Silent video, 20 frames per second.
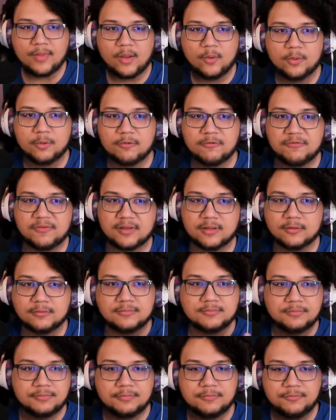What do we feel?
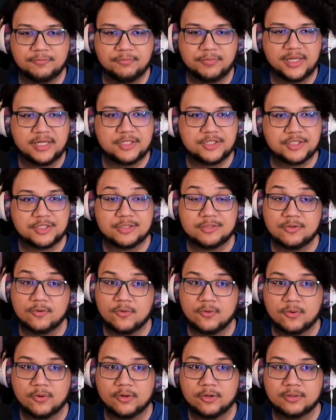beach
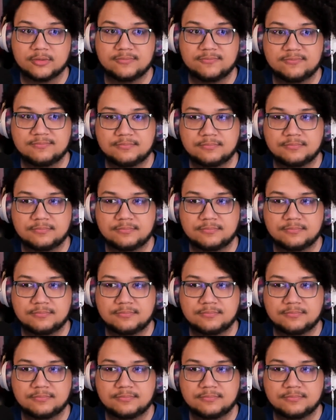or